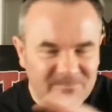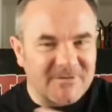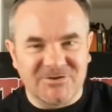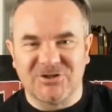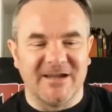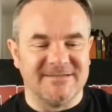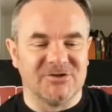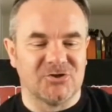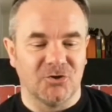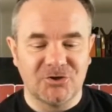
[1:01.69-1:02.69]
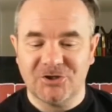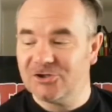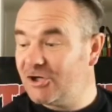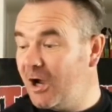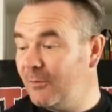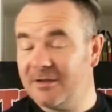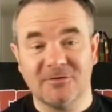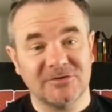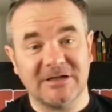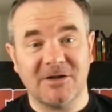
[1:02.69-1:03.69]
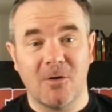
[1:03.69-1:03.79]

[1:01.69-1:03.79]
site as such. So I thought I'd throw